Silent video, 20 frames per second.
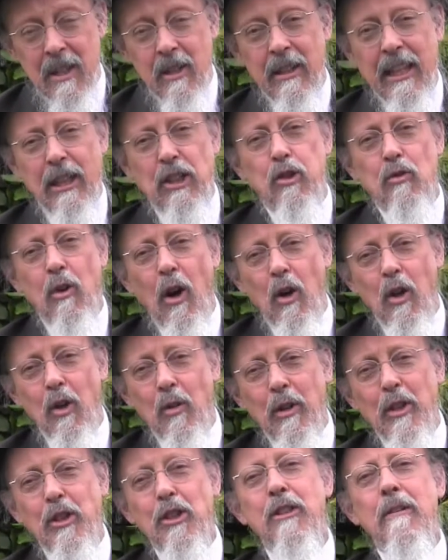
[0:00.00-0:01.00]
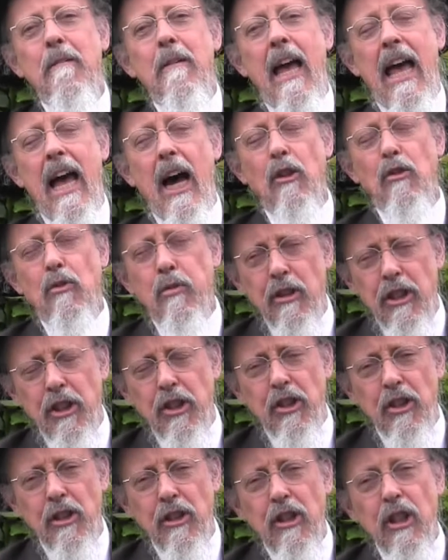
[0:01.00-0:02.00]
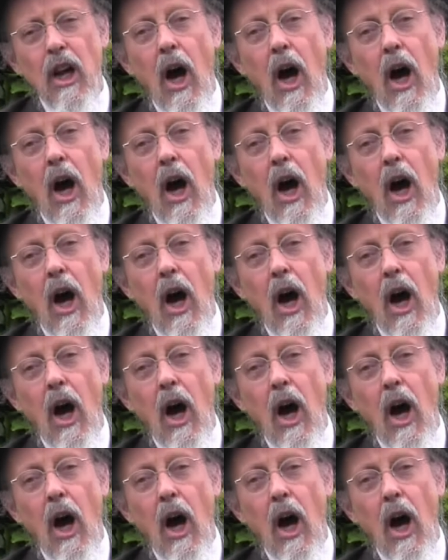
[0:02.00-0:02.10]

The struggle which our tradition